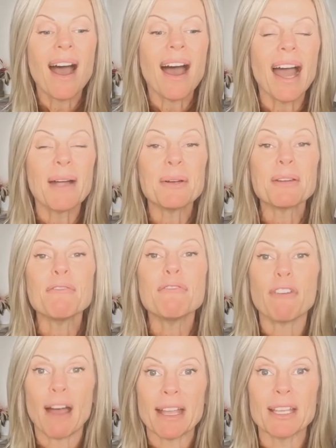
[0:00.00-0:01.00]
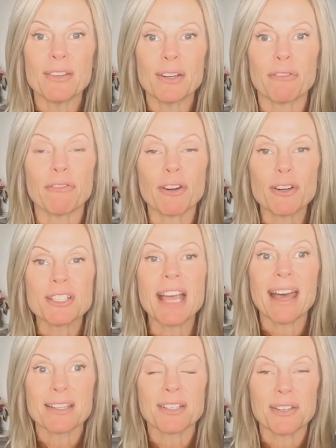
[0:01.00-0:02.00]
I would invite you to first
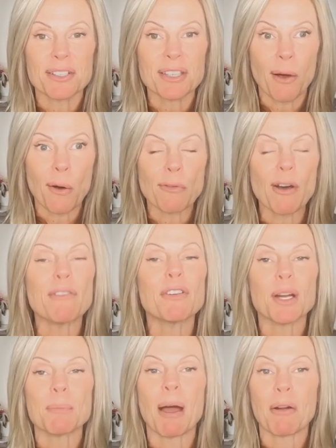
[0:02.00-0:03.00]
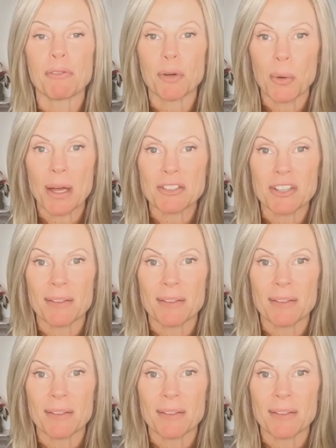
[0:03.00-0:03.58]
ask yourself a very powerful question.